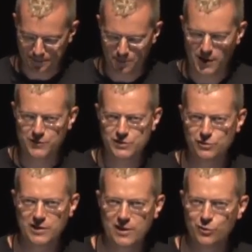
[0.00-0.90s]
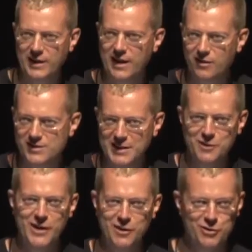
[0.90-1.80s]
My official title there is
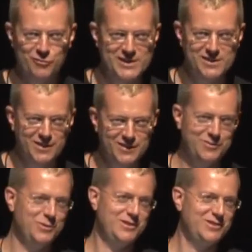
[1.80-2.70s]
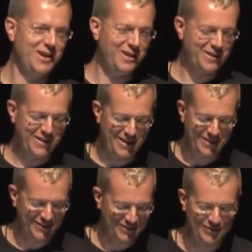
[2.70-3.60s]
Innovator in Residence, which
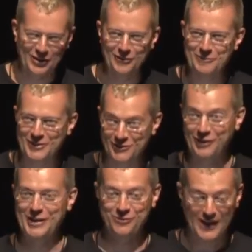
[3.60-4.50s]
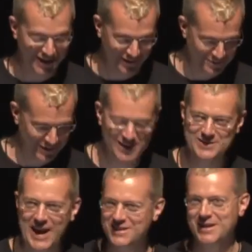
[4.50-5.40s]
is really flattering, because
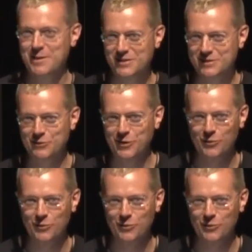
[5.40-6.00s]
actually I'm just doing